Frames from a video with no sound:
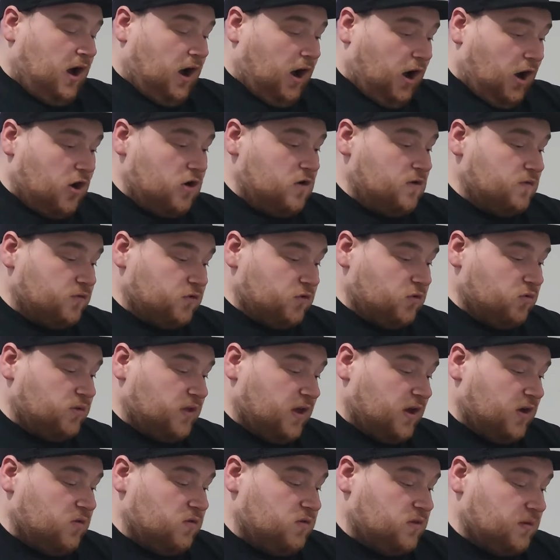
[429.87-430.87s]
Overall
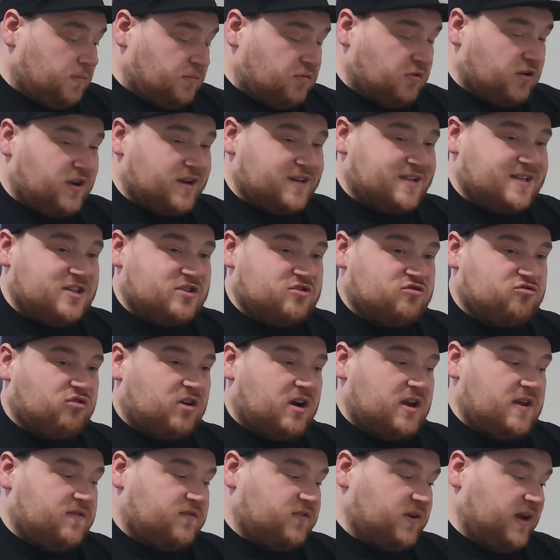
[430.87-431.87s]
though, the product is
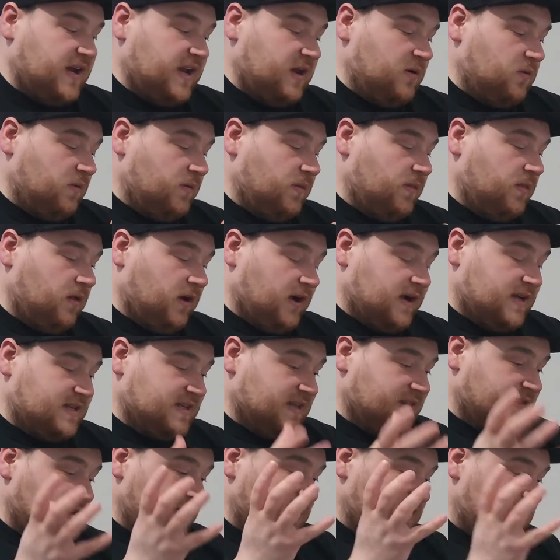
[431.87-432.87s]
great for anyone, like I
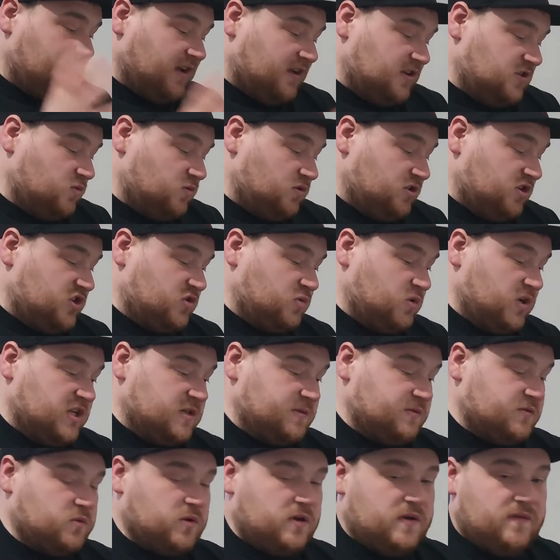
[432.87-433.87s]
said, that does want to switch
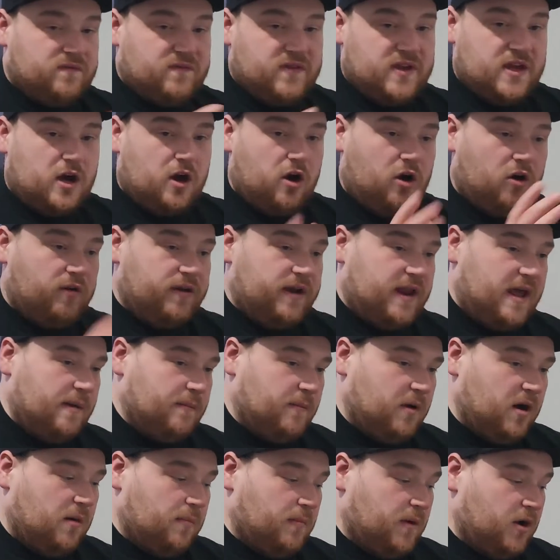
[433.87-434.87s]
between VR and
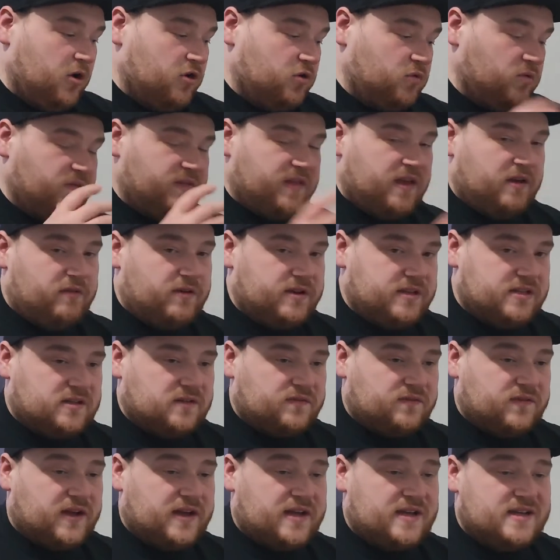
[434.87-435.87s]
MR mode with their
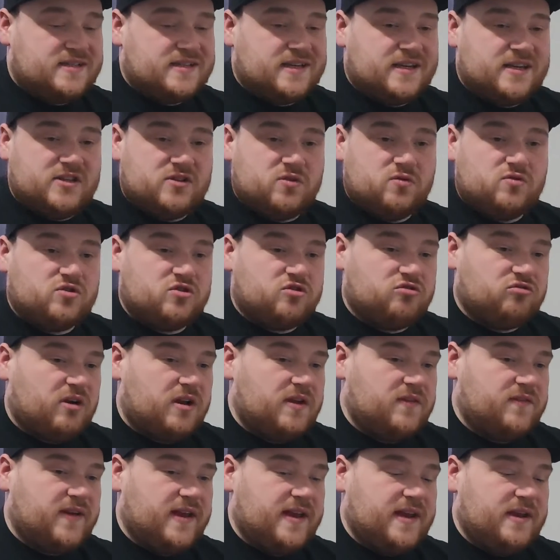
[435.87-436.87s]
interface, and it's also
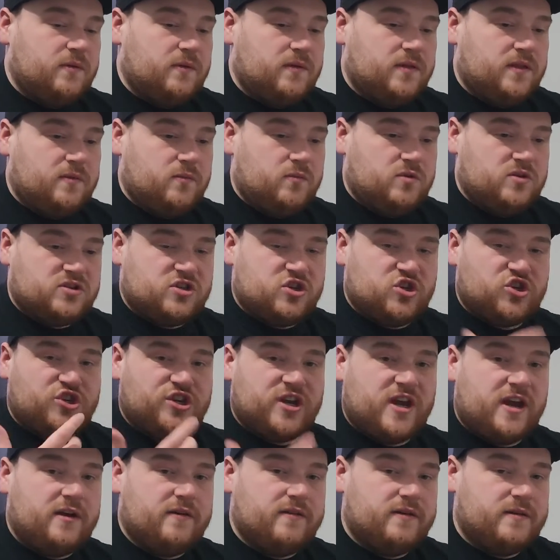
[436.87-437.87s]
great for anyone that wants to
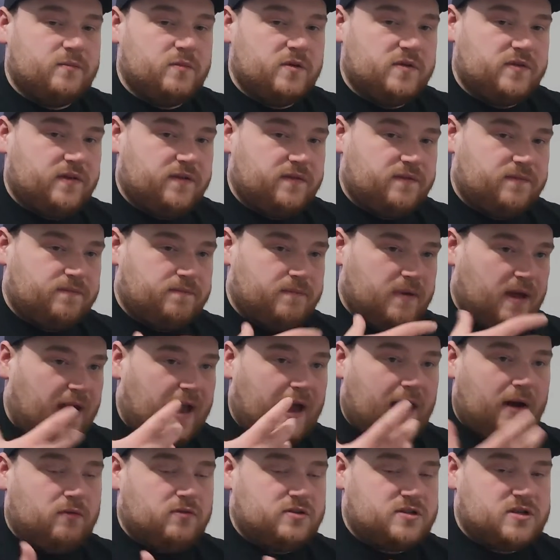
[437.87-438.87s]
share in with a
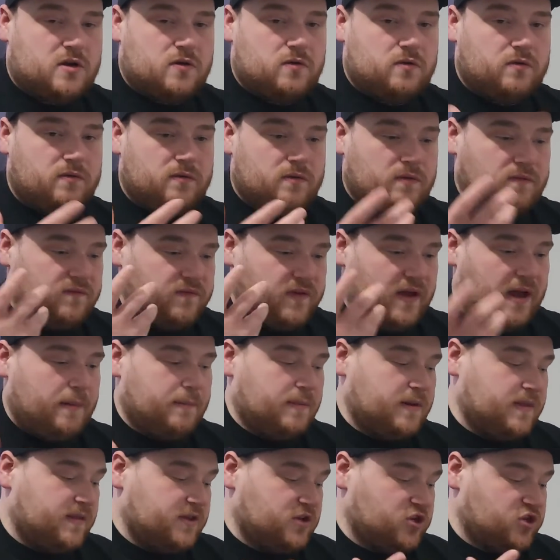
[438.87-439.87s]
household or
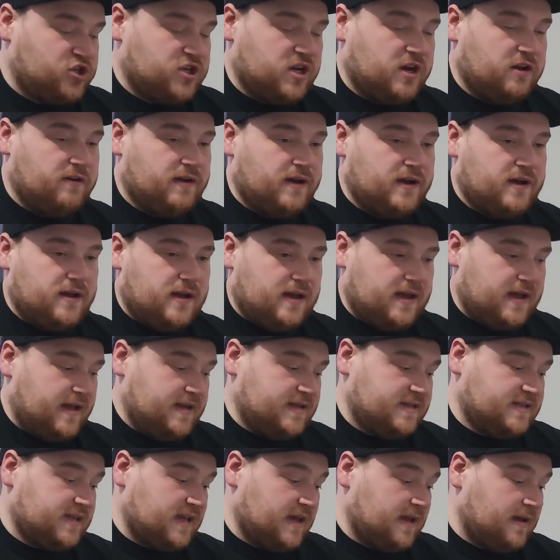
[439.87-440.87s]
family that share a
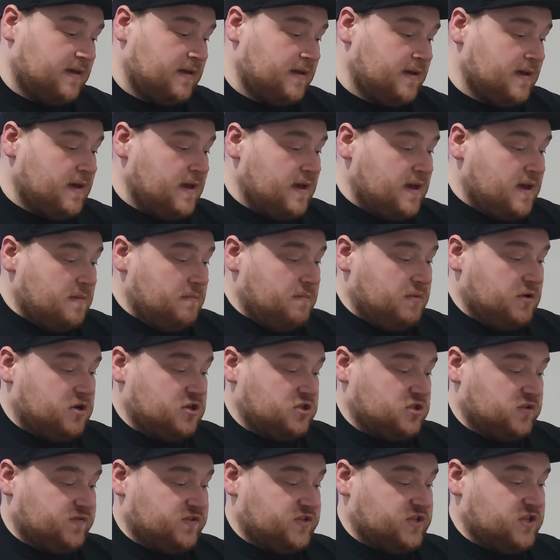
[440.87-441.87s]
headset,
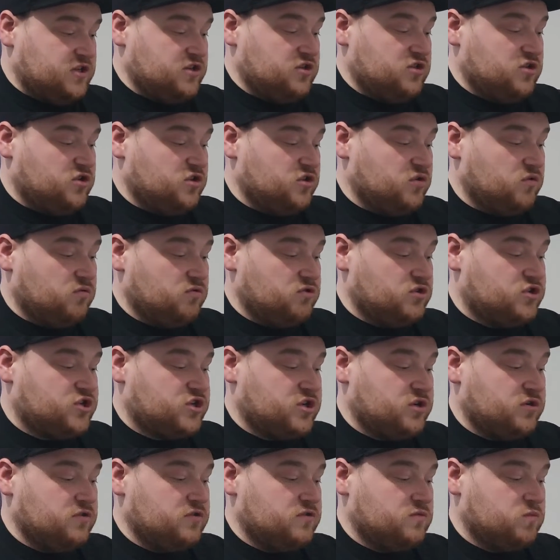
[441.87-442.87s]
because obviously you can always
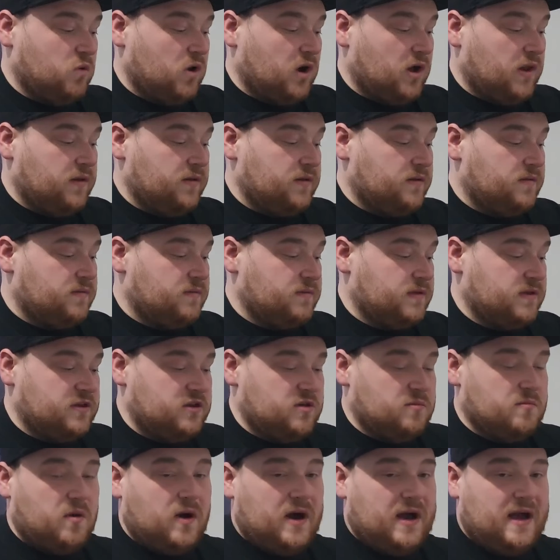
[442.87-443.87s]
choose one, and
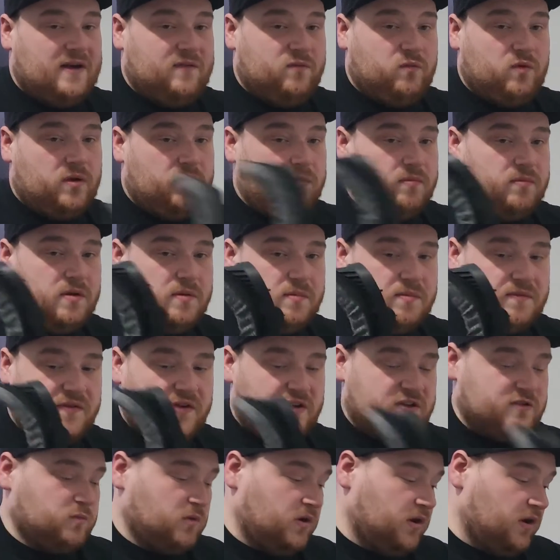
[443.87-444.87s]
you might have one that
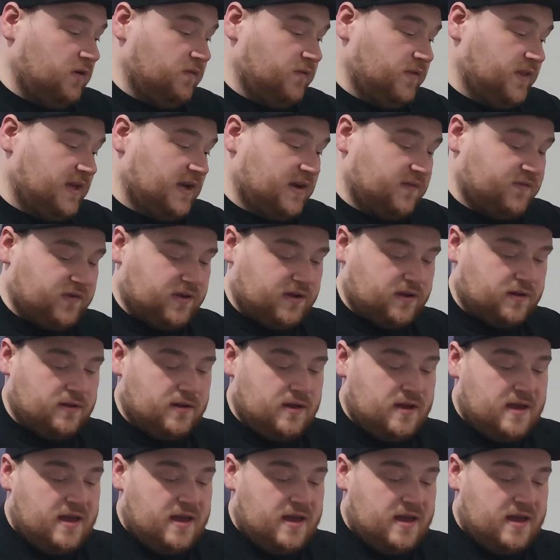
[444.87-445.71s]
prefers one over the other,